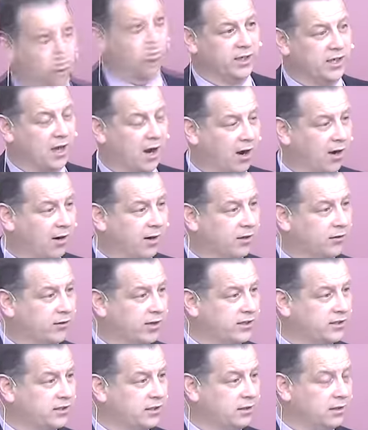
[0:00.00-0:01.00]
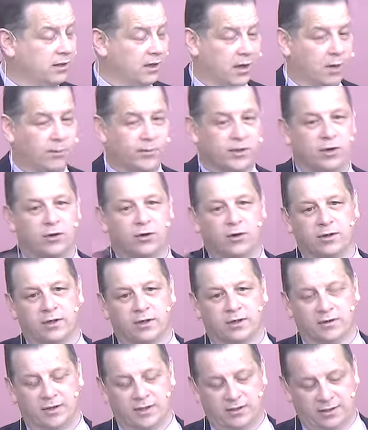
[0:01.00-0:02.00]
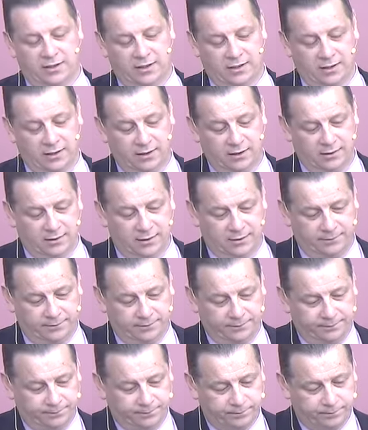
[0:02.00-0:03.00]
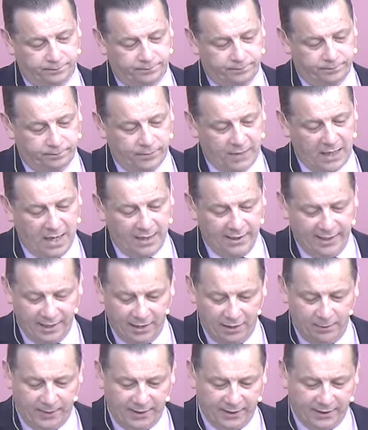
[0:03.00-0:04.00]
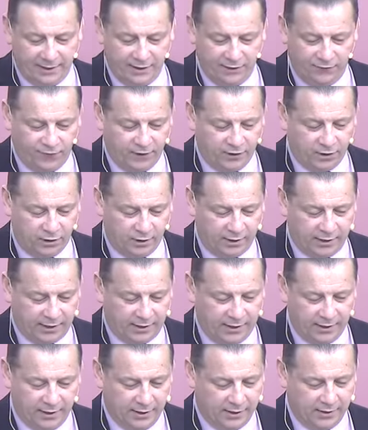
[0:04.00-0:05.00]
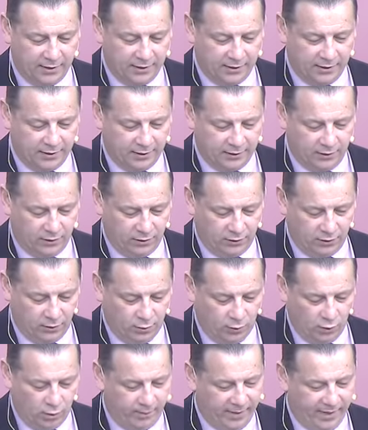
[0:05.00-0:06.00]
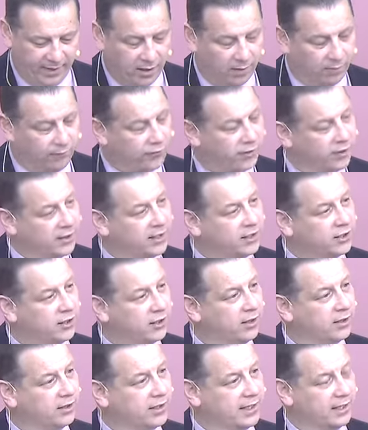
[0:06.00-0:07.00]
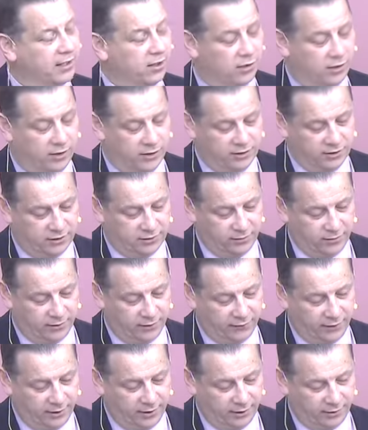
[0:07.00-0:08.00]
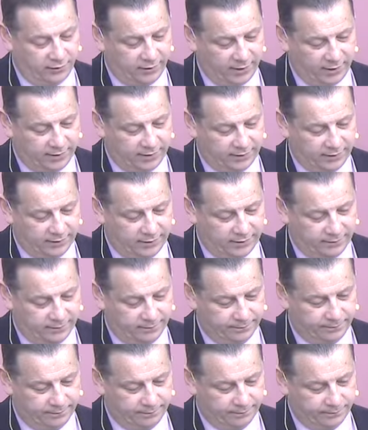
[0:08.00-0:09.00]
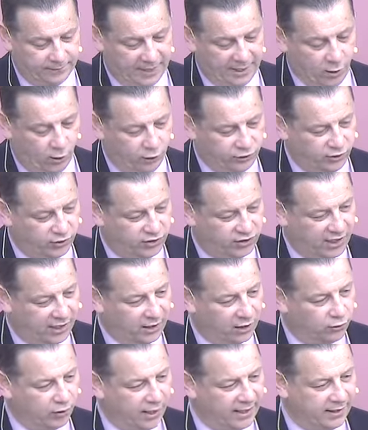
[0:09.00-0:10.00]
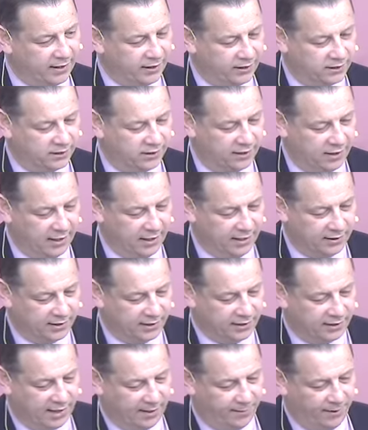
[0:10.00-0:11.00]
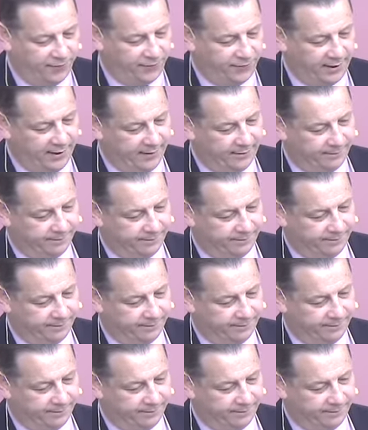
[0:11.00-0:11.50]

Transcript: when you are a Christian and when you're not a Christian. A little bit of difficulty won't make up for an eternity lost without Christ. He also sent greetings to Timothy.